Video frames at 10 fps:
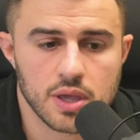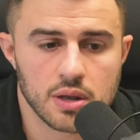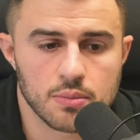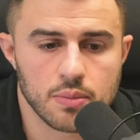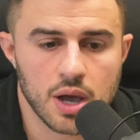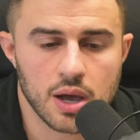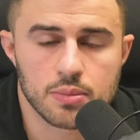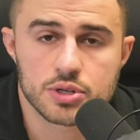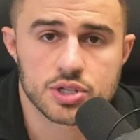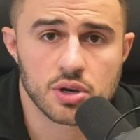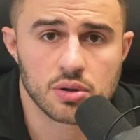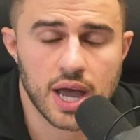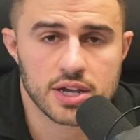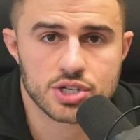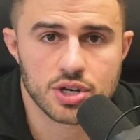in uh, Brazil
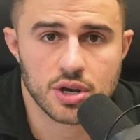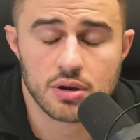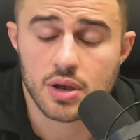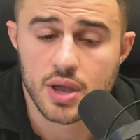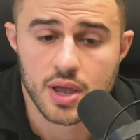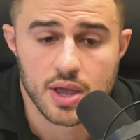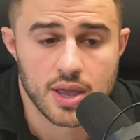last year.